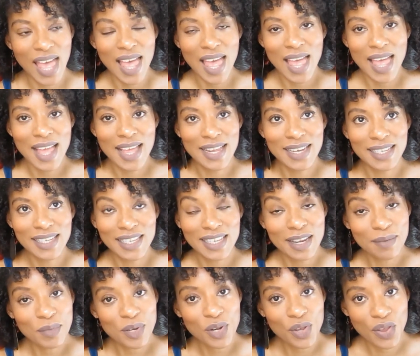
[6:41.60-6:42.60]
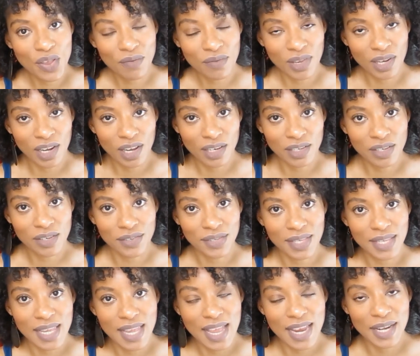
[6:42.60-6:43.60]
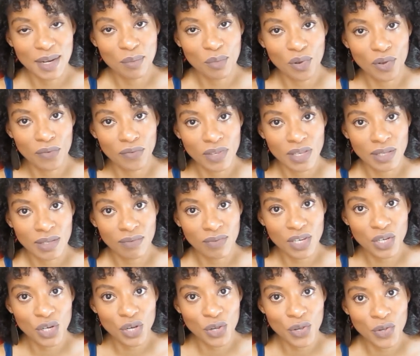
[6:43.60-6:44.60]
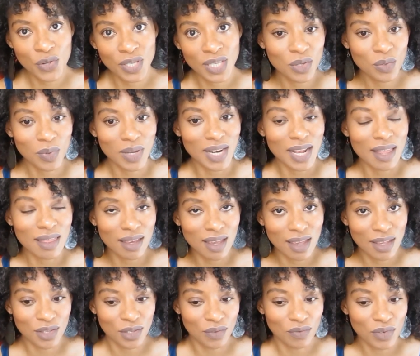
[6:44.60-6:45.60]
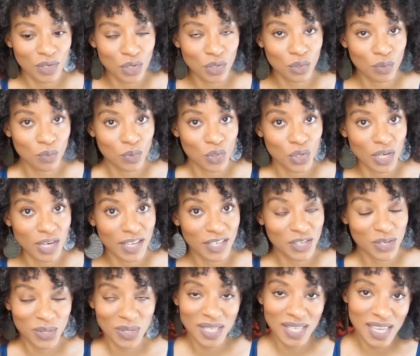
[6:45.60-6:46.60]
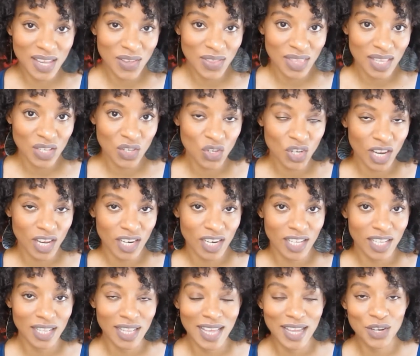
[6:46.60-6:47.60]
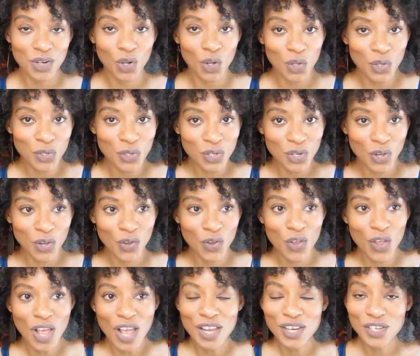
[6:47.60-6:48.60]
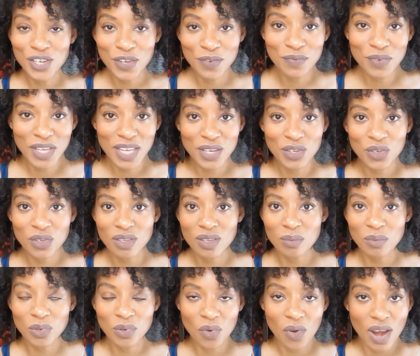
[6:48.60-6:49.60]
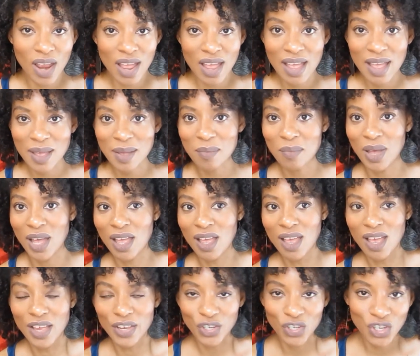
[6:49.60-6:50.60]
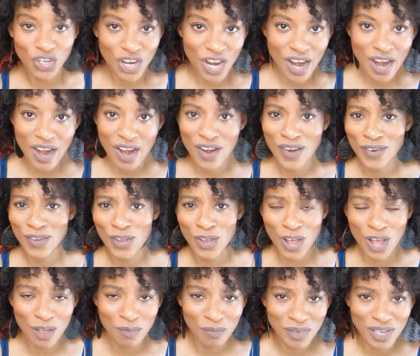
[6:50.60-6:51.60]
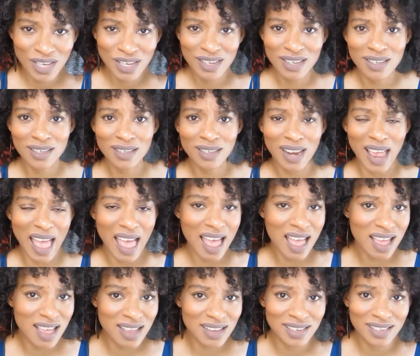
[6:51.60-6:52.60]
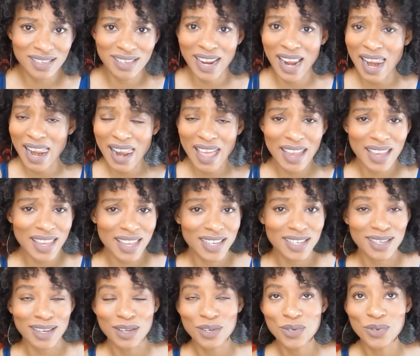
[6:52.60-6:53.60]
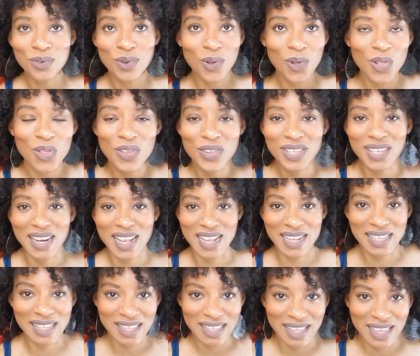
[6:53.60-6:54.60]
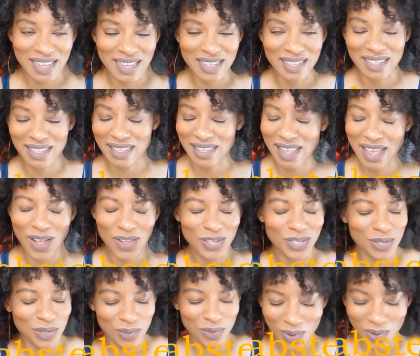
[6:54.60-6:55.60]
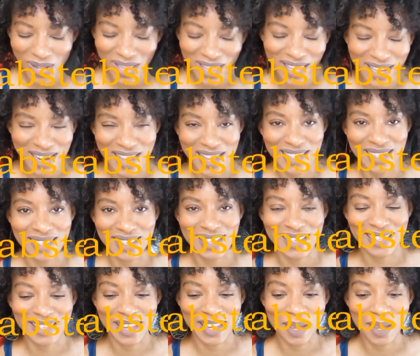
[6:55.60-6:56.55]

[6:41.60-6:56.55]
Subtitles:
and let me know if you'd like to see any more of these videos. What other kinds of videos would you like to see on this channel? And also, don't forget to subscribe, share, comment, and like it, and do all those nice things. Do all the nice things,